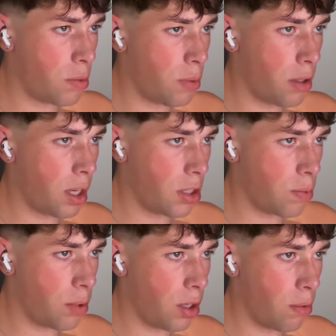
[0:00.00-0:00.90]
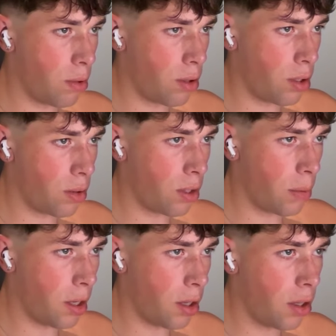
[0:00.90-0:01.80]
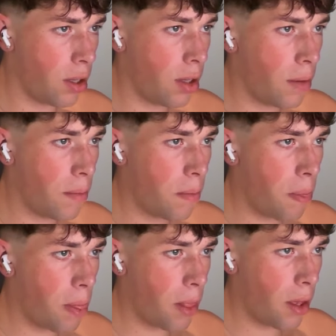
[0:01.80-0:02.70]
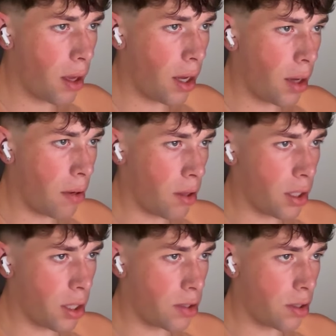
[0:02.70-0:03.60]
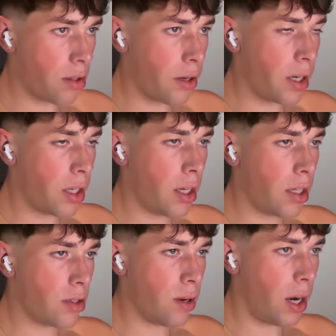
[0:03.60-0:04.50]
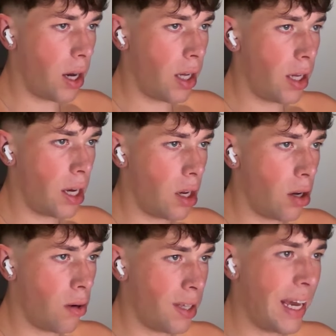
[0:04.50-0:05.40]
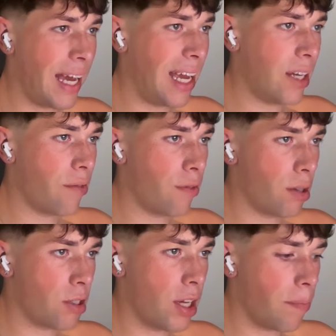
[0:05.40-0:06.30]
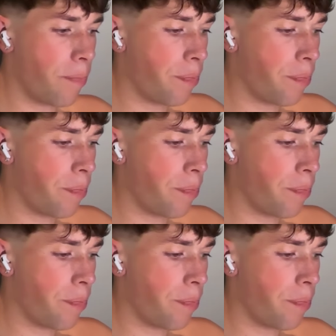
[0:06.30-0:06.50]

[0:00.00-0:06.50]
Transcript: spin tags is pretty important in cold email. I think that's done correctly. Yeah. So hi, hello, and hey, first name.